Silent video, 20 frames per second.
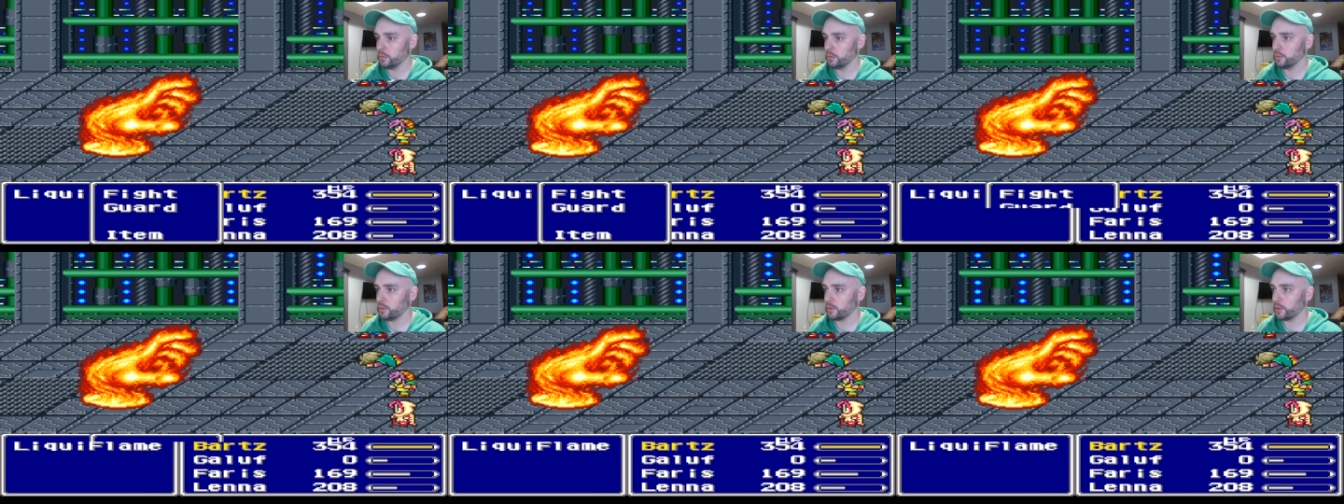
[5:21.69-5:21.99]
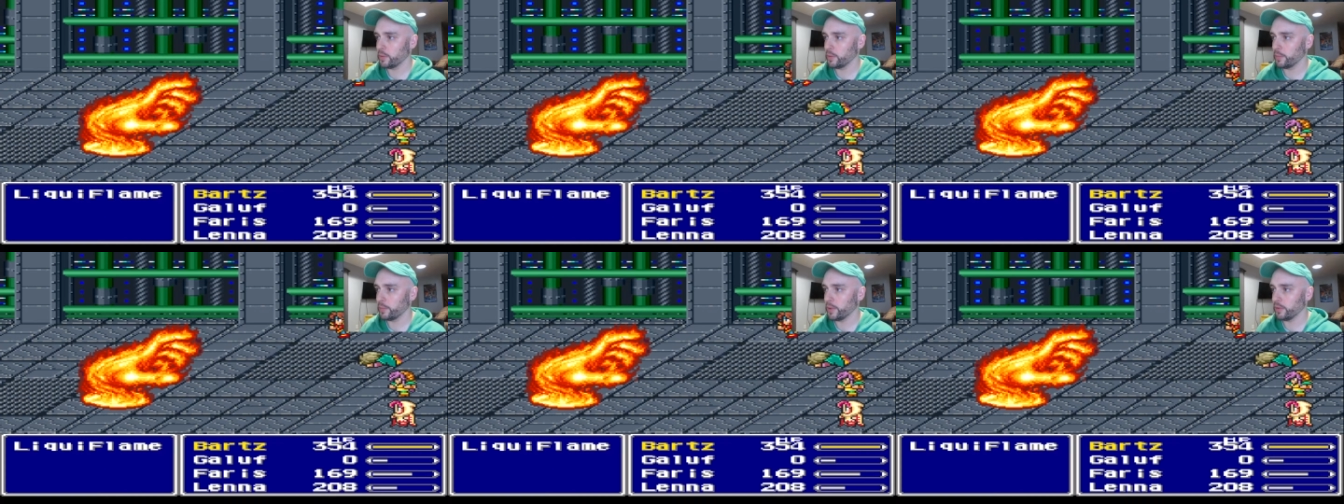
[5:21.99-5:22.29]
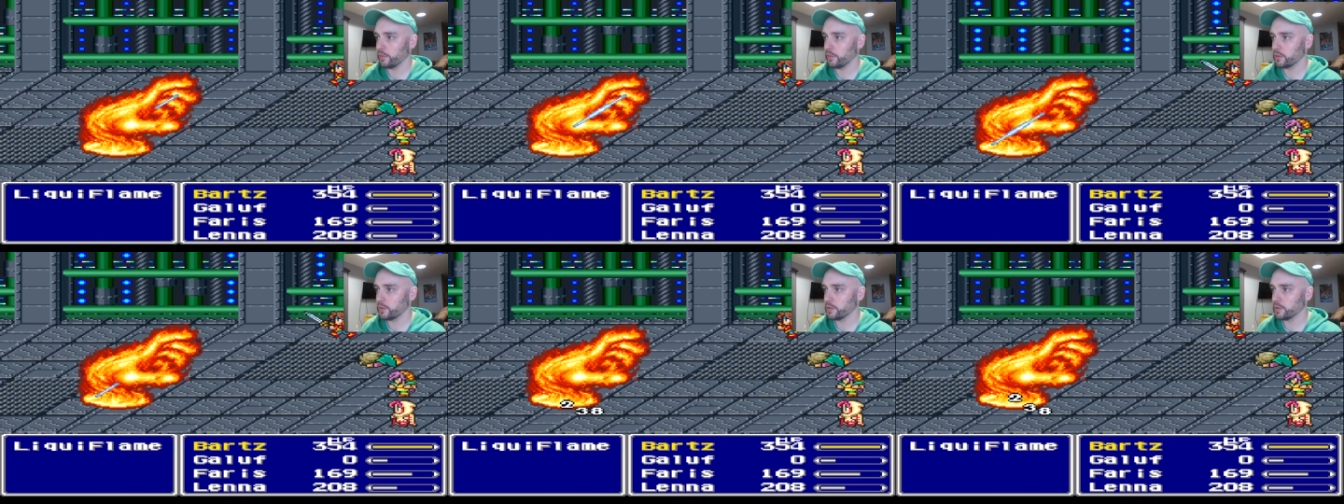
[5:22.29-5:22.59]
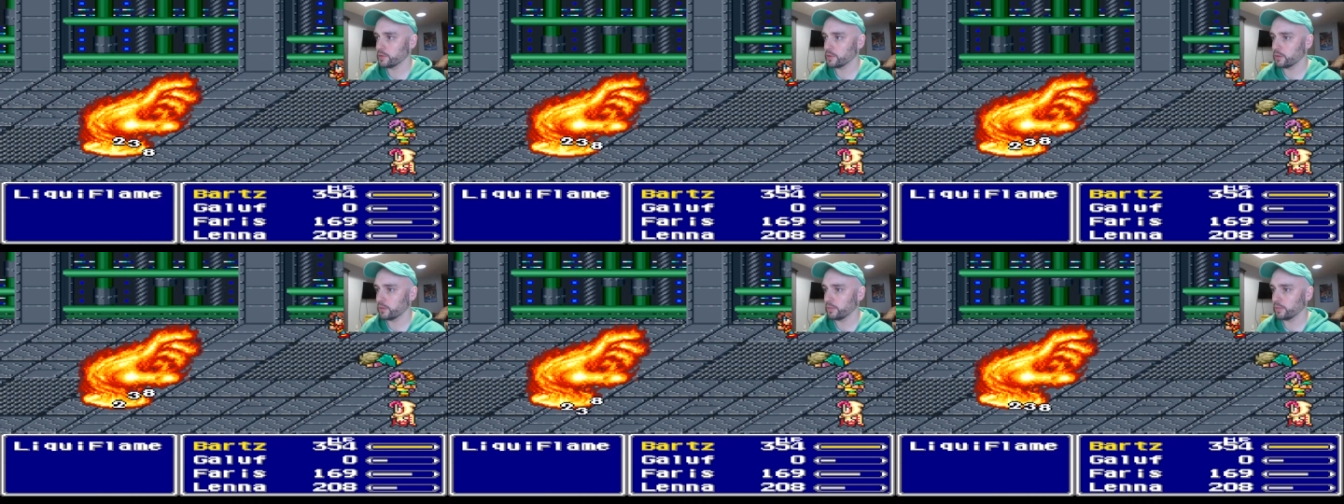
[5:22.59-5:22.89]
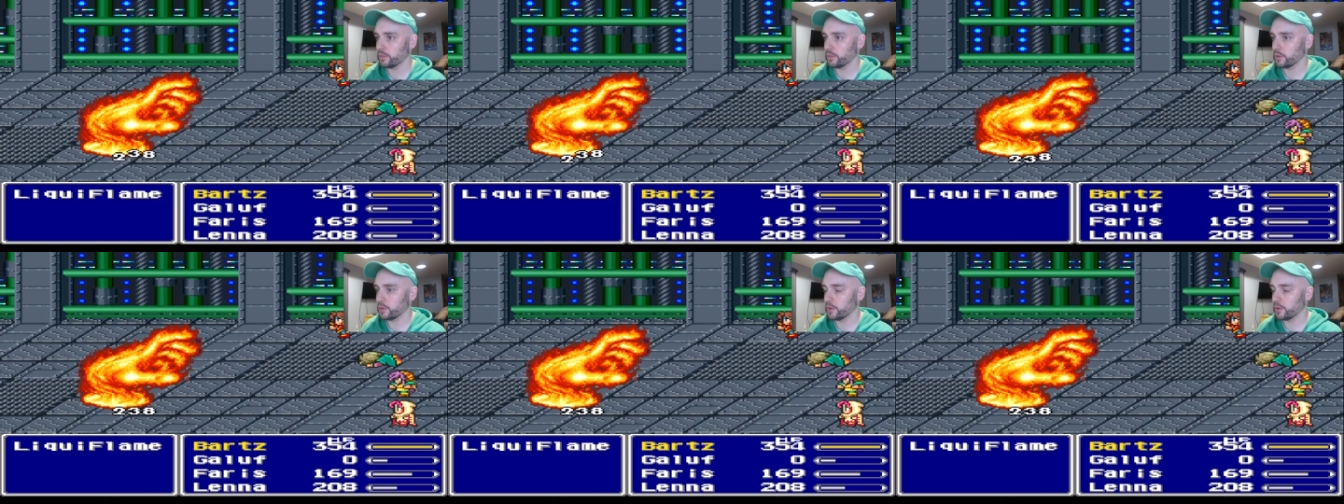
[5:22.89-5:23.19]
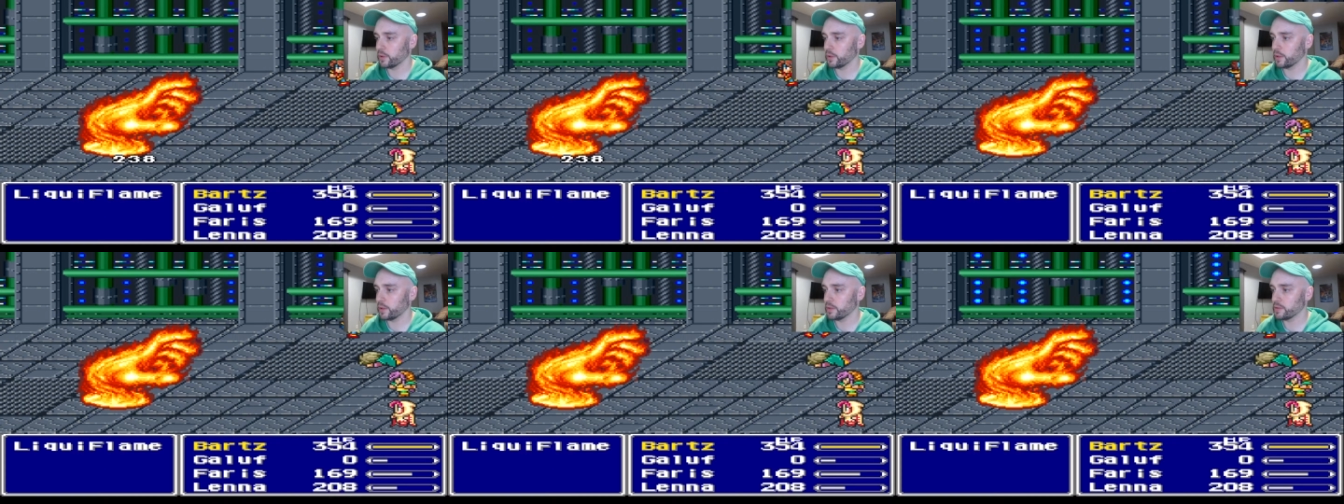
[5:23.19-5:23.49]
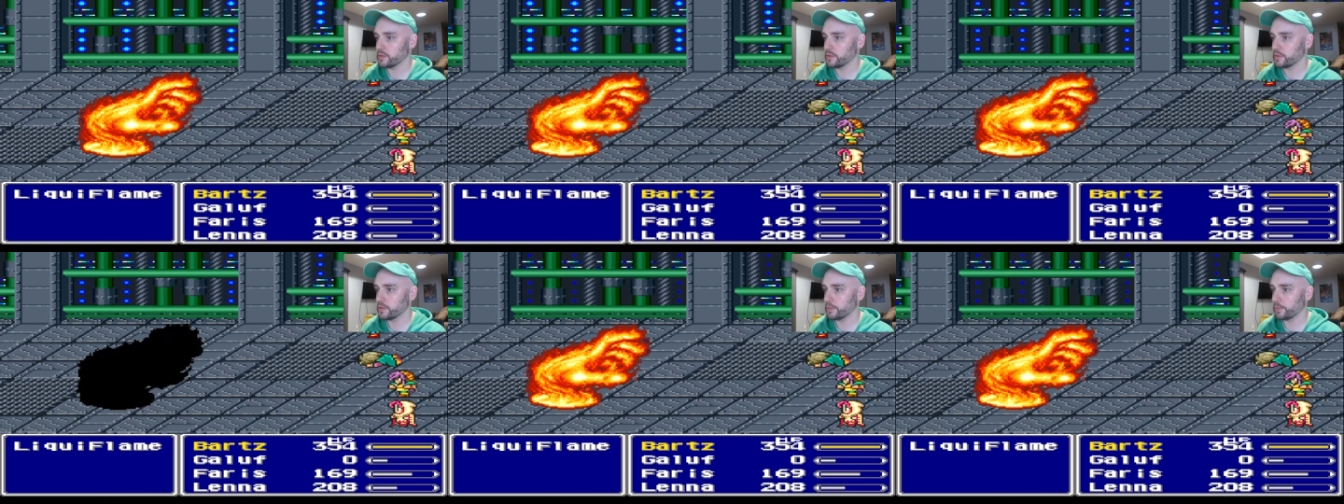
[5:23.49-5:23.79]
Alright, might as well just go for it, I
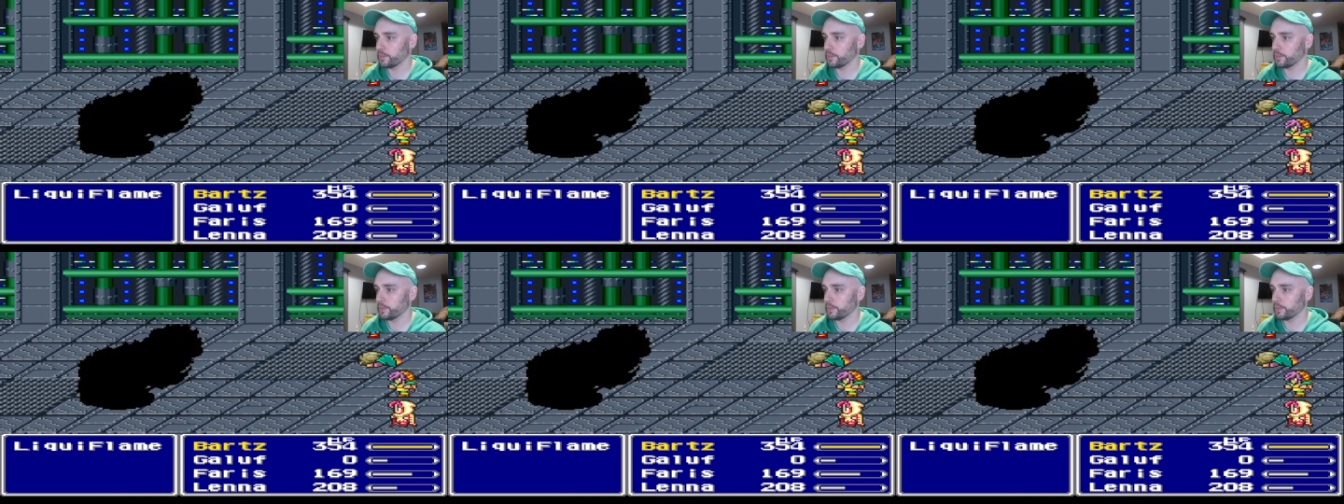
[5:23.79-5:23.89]
guess.